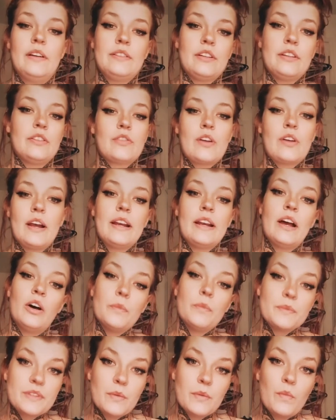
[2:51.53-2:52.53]
to try and
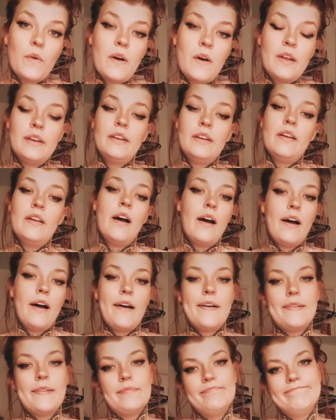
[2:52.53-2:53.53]
help someone.
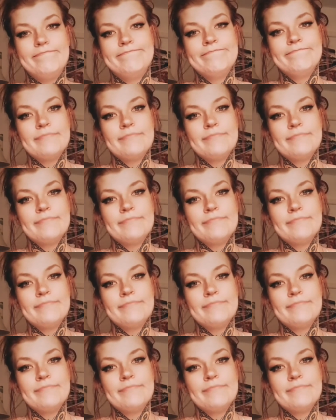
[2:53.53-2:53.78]
Um,